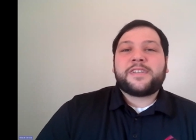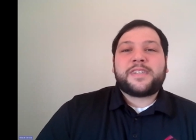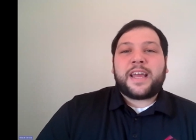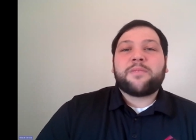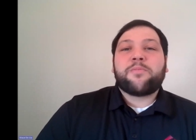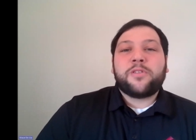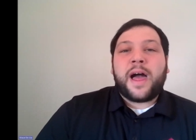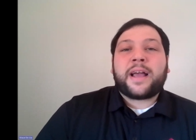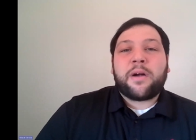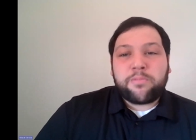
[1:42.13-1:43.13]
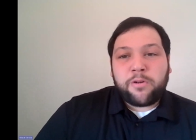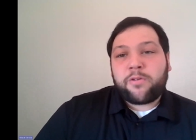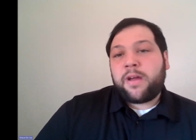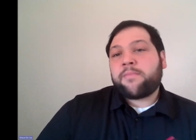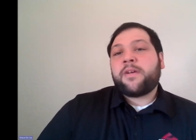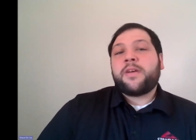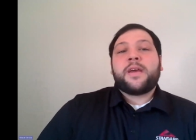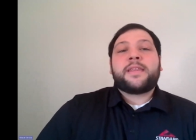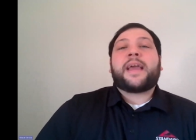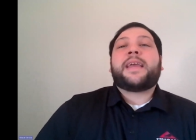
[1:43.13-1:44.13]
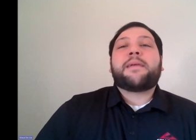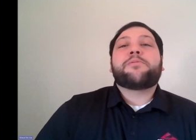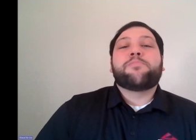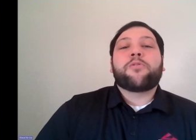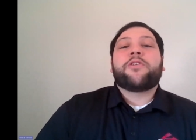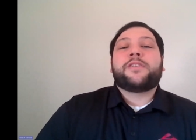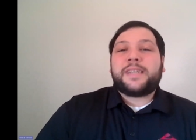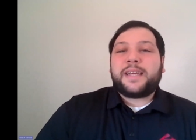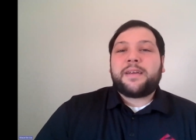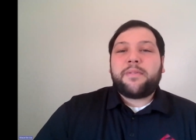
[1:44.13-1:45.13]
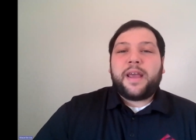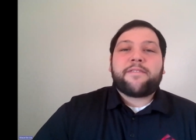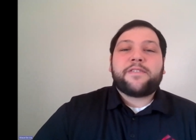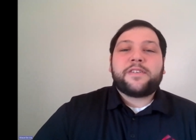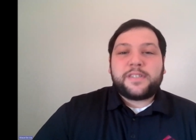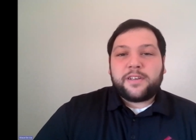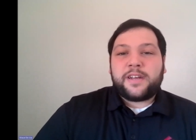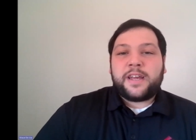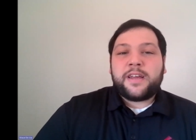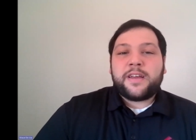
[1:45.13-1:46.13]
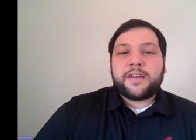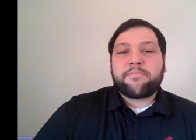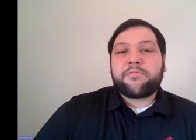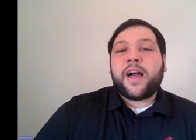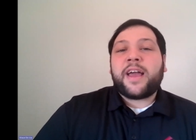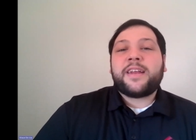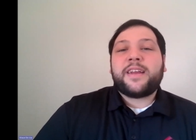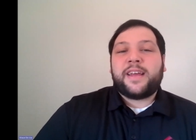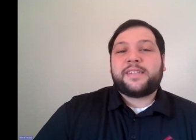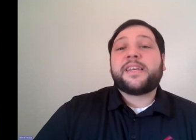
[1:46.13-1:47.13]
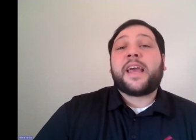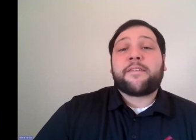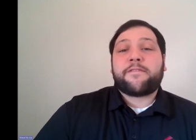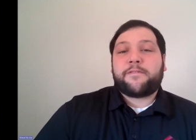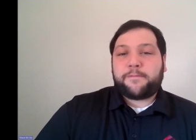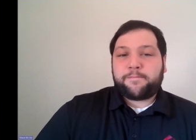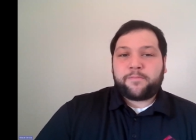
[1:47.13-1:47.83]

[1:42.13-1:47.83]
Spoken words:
sustainable lockout program that keeps both your team and facility compliant and safe.